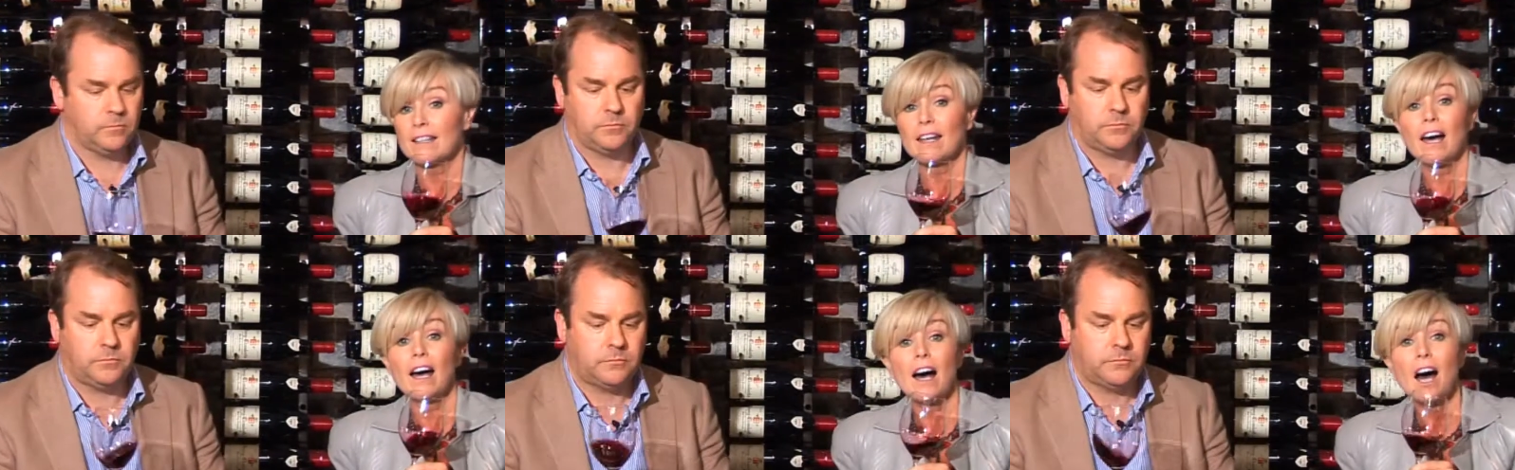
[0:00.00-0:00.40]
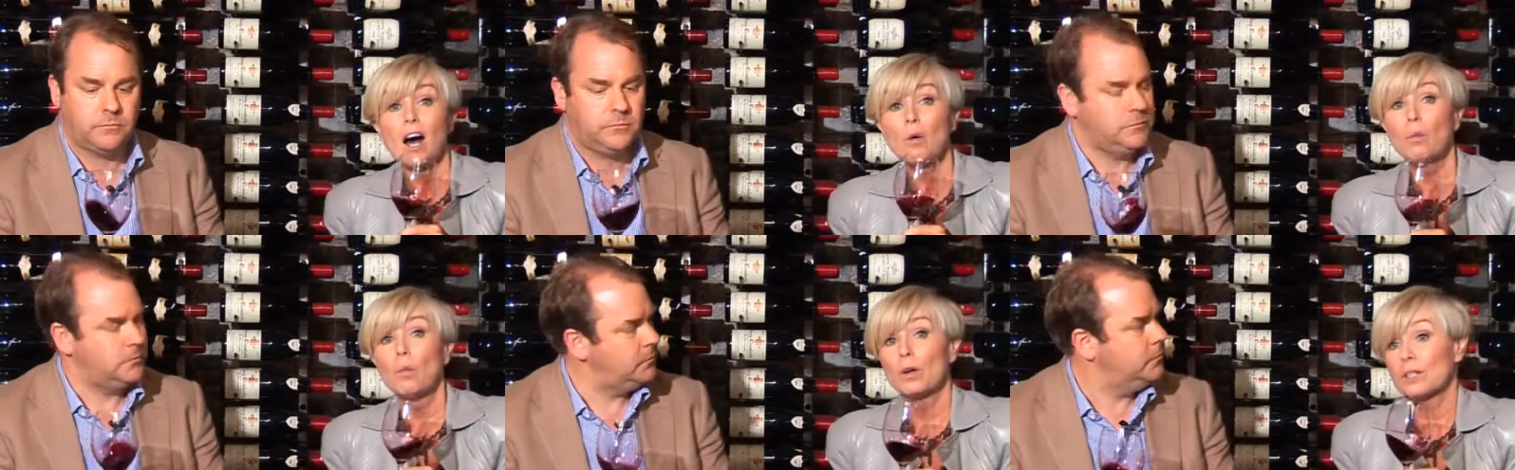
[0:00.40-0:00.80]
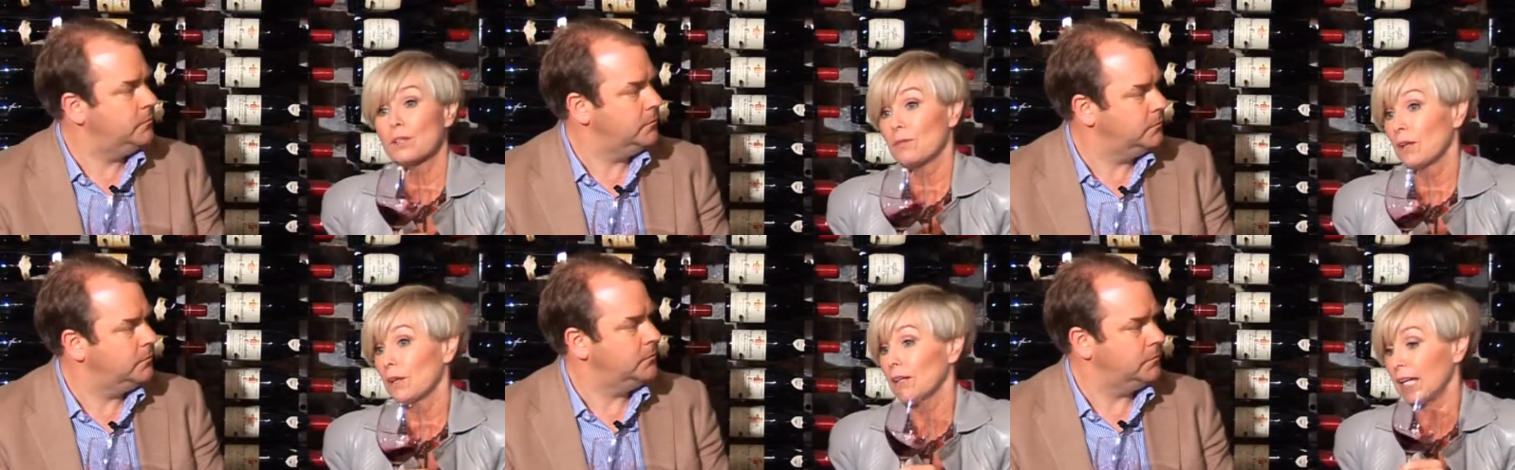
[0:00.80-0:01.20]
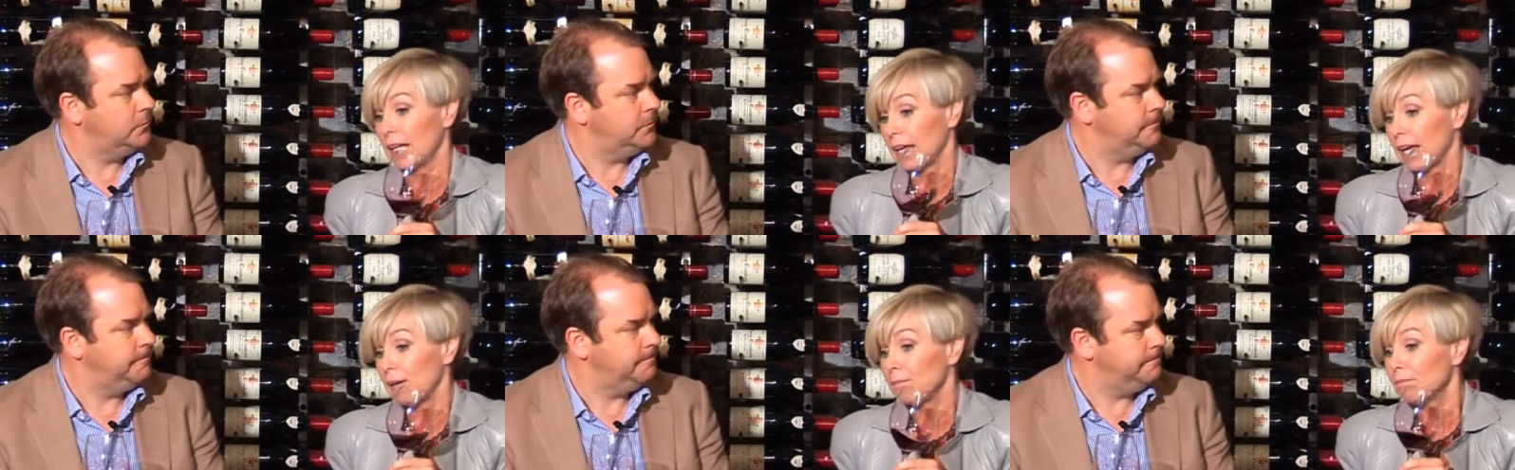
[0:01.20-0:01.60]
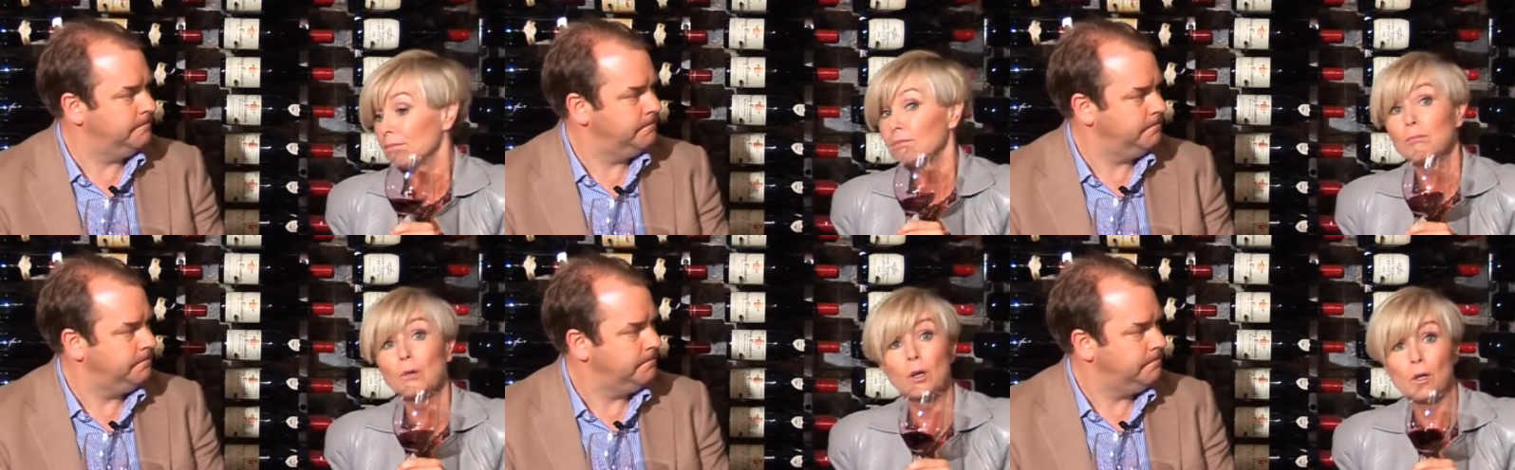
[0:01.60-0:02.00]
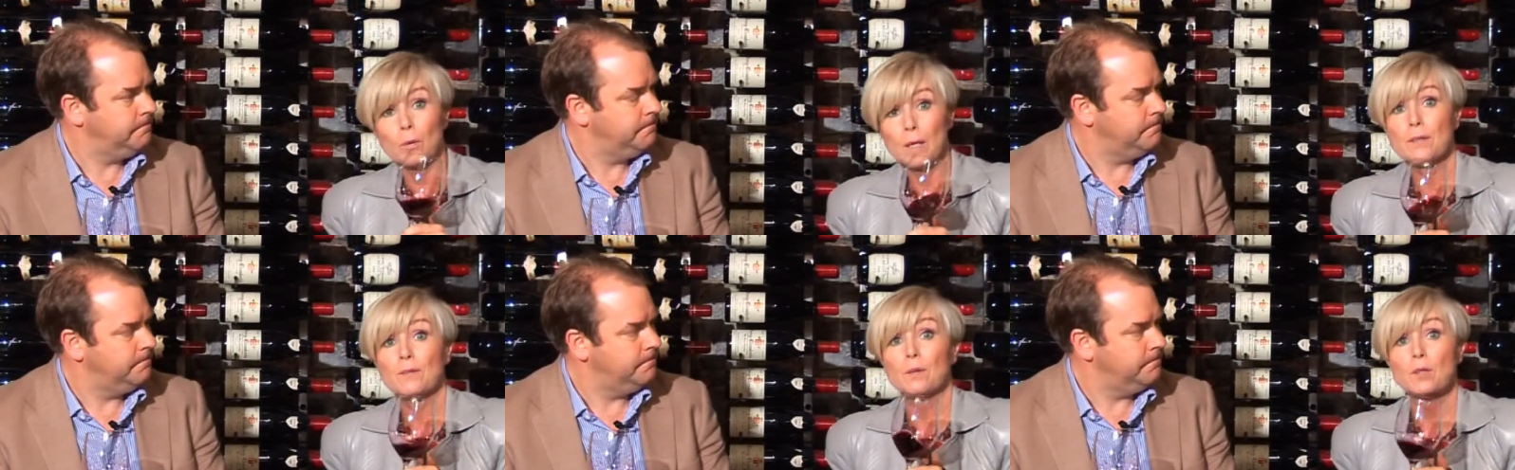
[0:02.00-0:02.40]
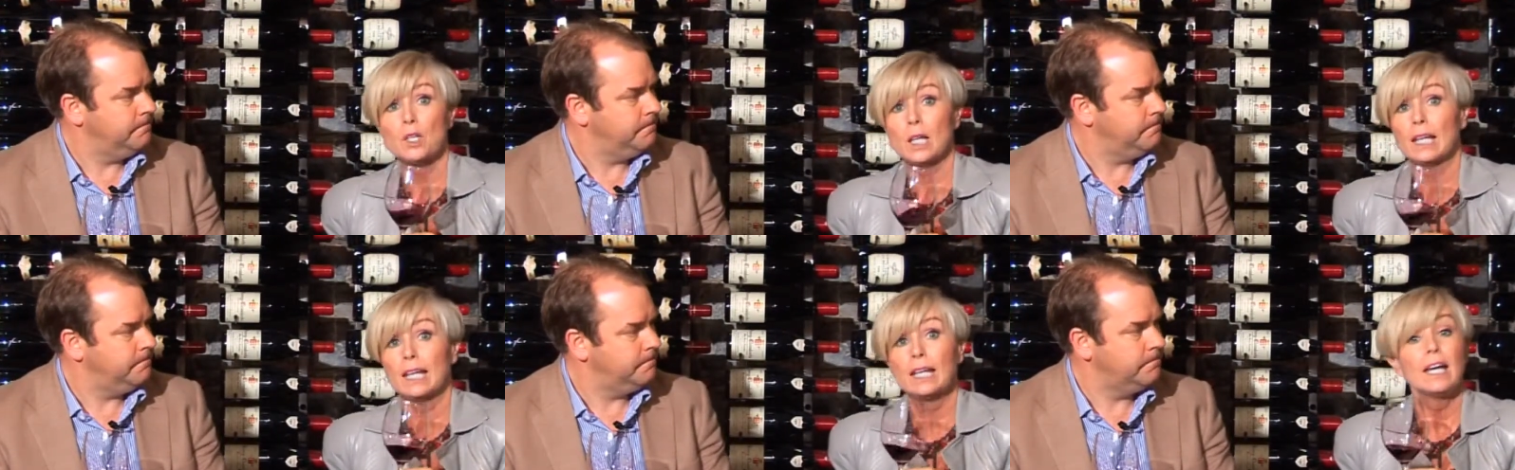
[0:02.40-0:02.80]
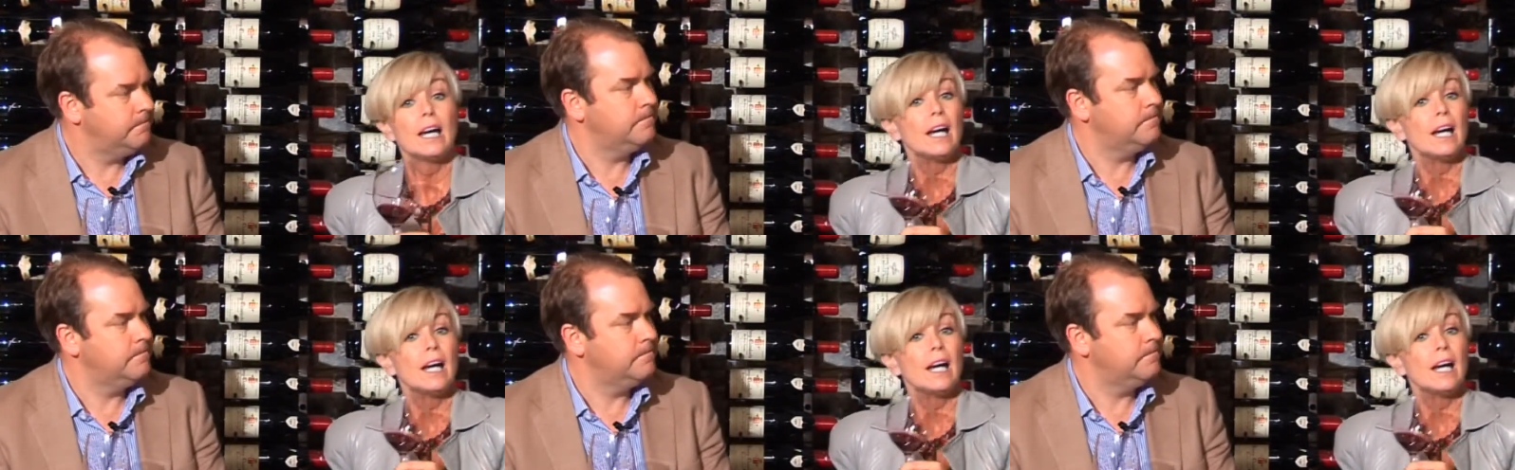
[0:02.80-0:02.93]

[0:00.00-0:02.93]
Speaker 1: uh, how wonderful uh, Merlot is from Chile.